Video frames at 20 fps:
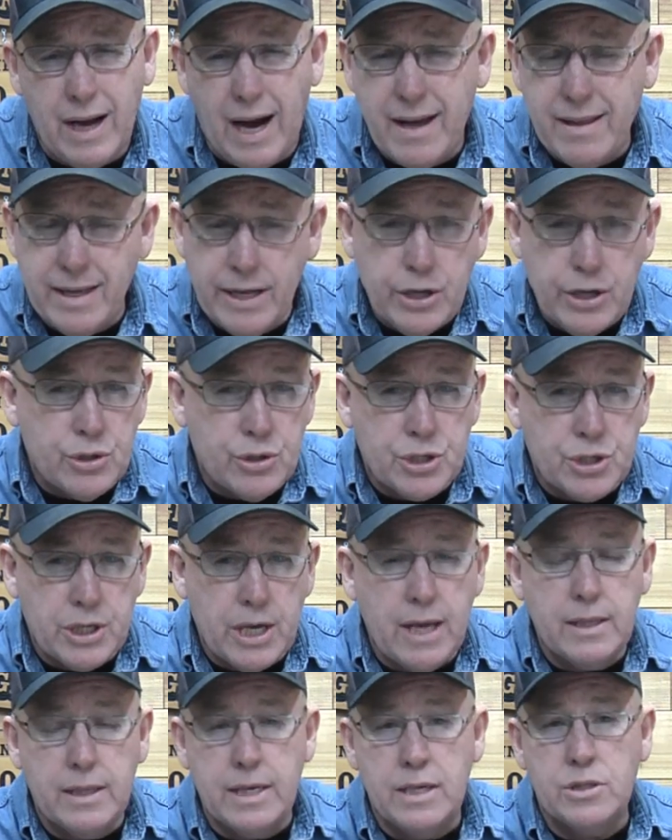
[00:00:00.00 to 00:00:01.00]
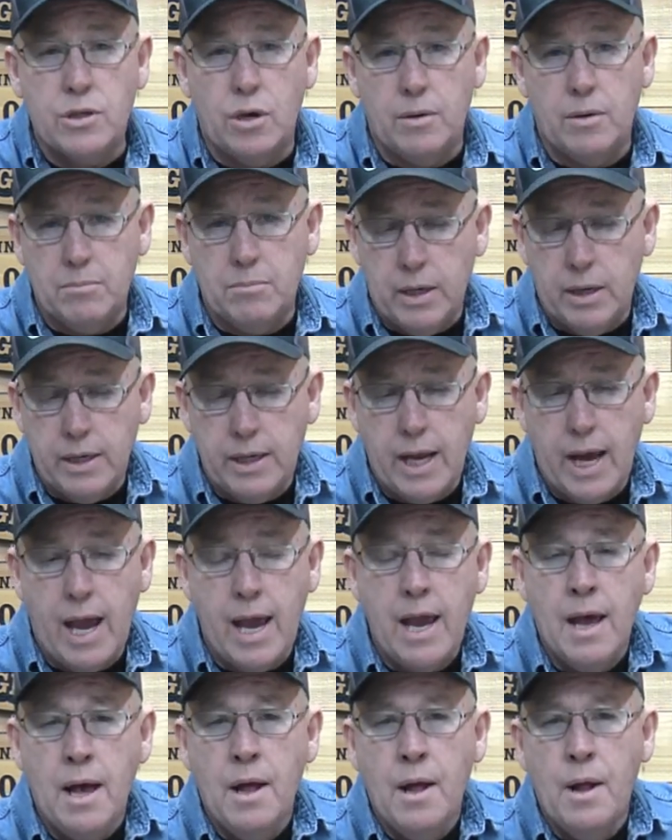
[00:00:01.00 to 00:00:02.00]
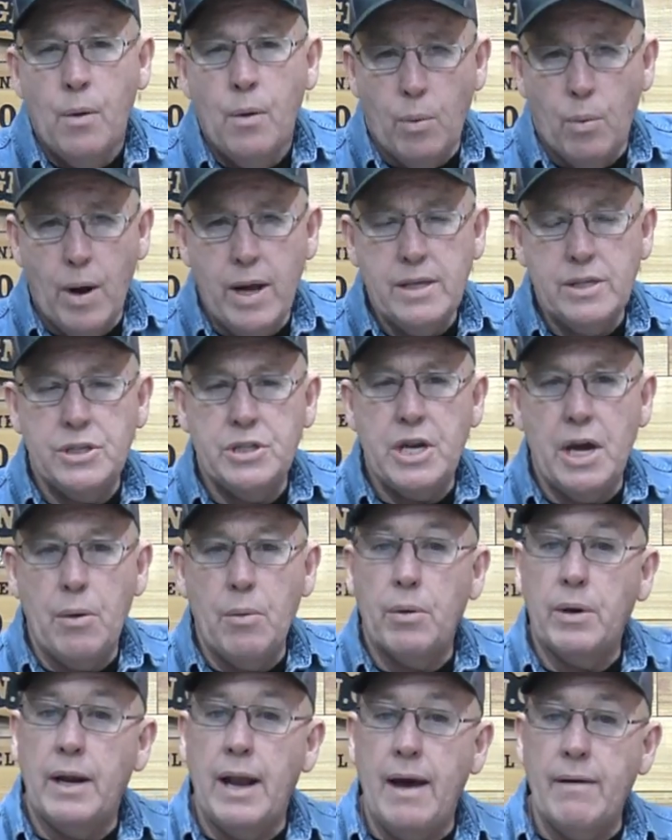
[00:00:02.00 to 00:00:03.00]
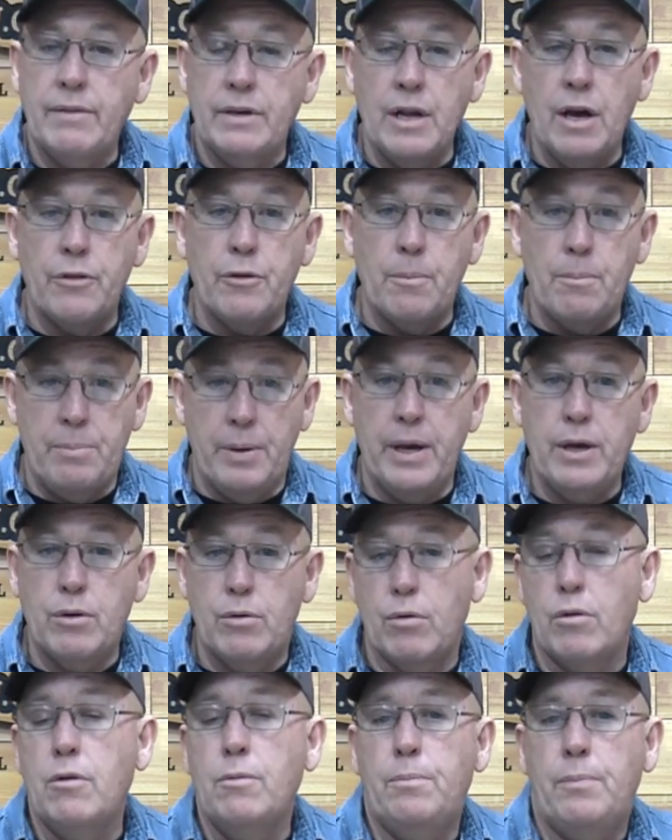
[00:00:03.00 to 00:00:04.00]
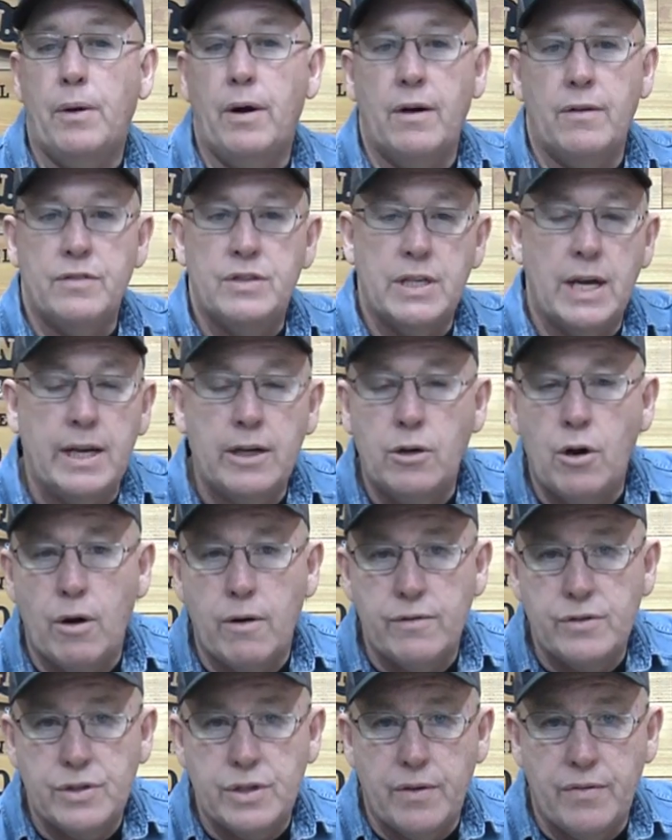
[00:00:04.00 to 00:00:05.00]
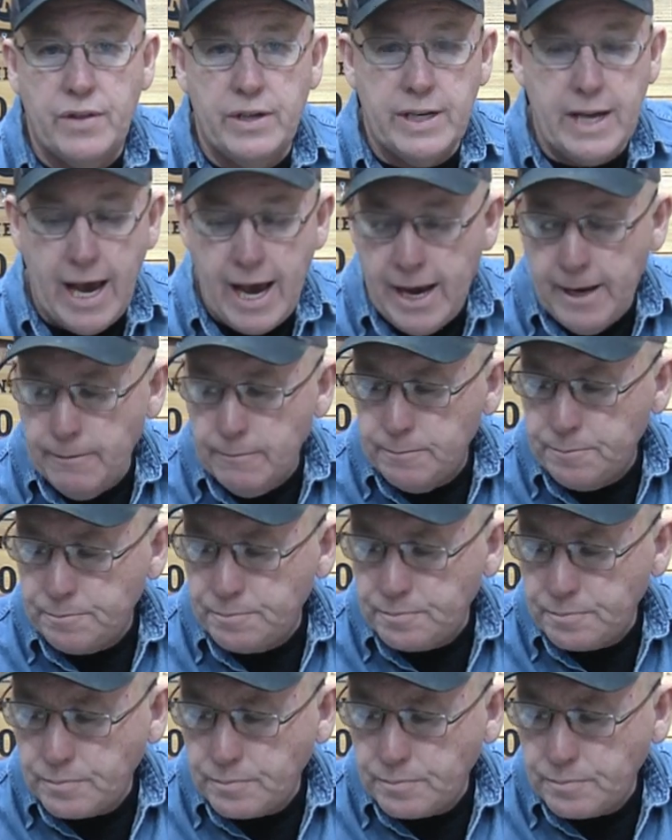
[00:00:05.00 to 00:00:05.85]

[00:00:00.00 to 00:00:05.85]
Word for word: I think you're seeing this on Monday. Wednesday, we're going to have another big group of sign carvers of the day.